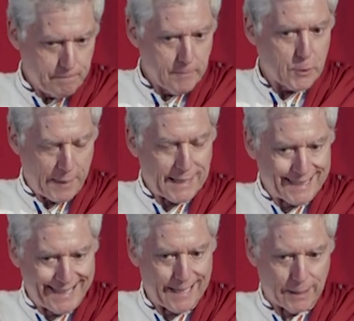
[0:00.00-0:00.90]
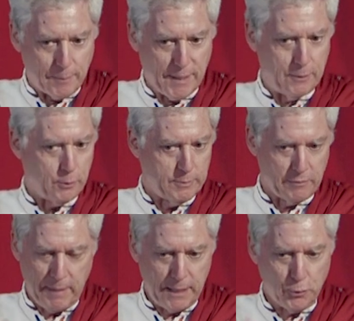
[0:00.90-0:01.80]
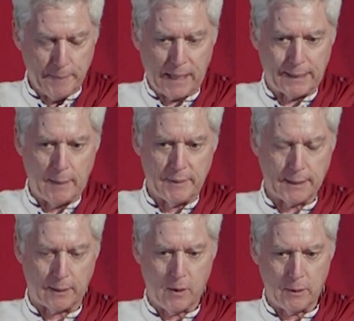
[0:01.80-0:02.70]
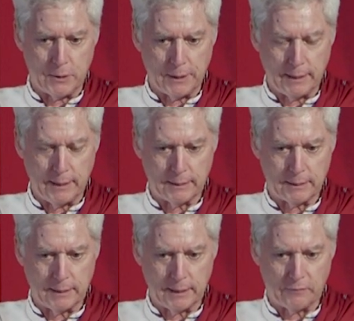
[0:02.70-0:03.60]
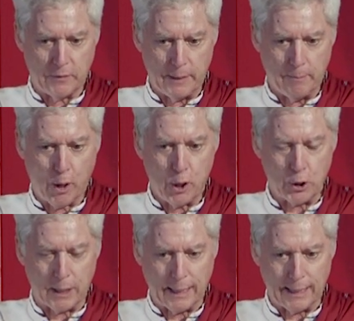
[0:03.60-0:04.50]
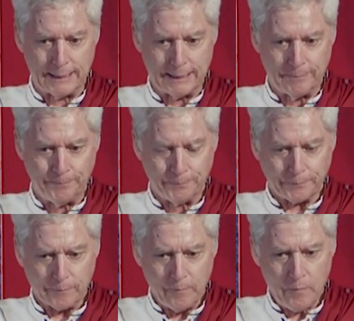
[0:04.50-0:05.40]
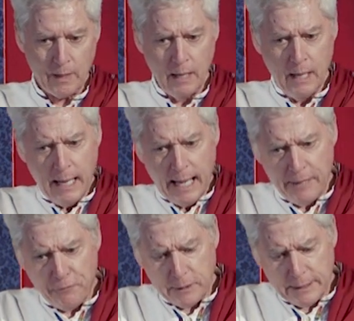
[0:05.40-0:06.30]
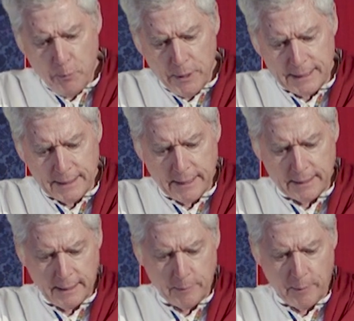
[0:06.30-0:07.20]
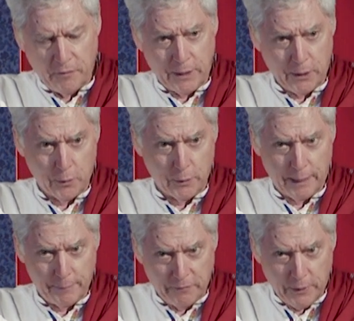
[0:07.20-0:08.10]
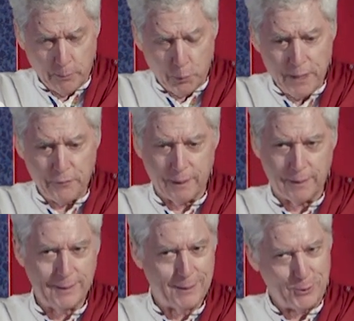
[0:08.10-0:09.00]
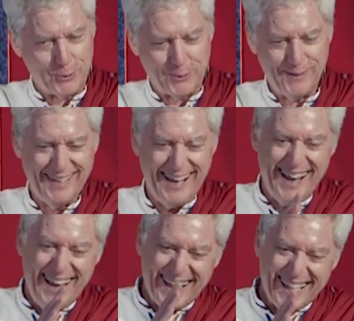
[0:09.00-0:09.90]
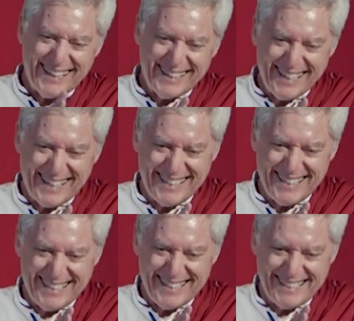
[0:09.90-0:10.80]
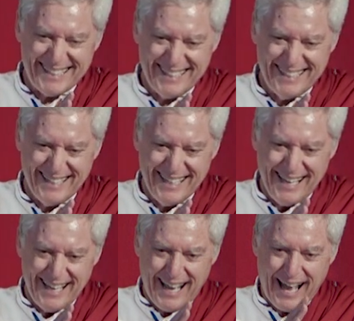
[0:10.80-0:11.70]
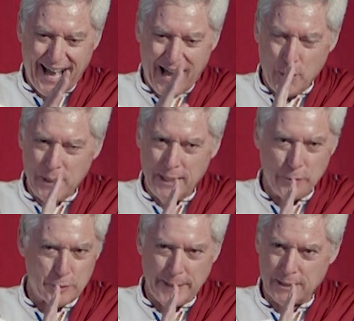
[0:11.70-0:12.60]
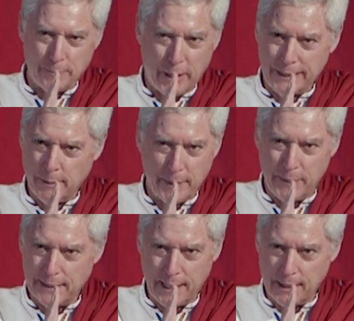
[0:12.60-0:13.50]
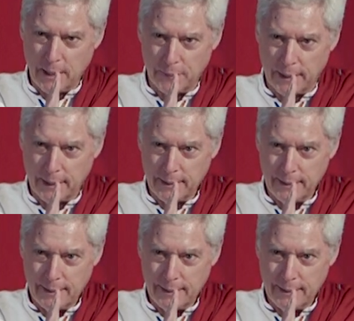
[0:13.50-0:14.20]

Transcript: So that's there, but in terms of mainstream academic psychology, it's very marginalized. And for some reasons that seem to be very good. I'll be very brief here, as usual. And that is, how can introspection possibly be scientific?